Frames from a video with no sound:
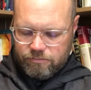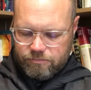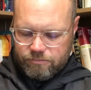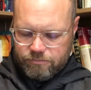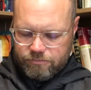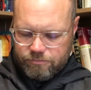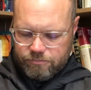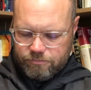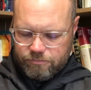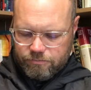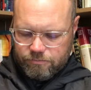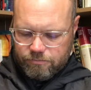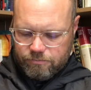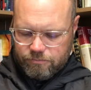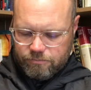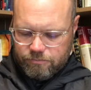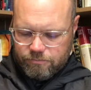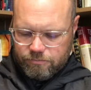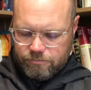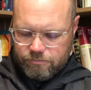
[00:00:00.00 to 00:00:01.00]

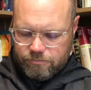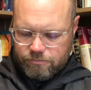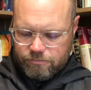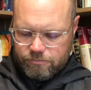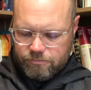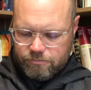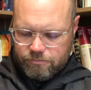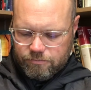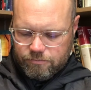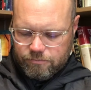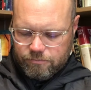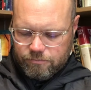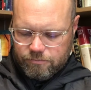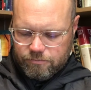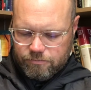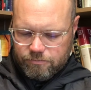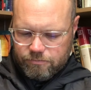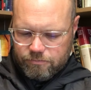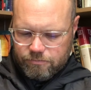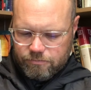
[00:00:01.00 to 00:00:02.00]

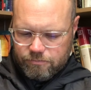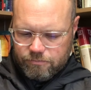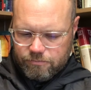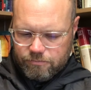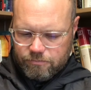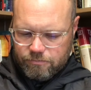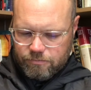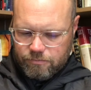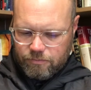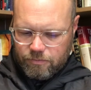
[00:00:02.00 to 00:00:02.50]
(silence)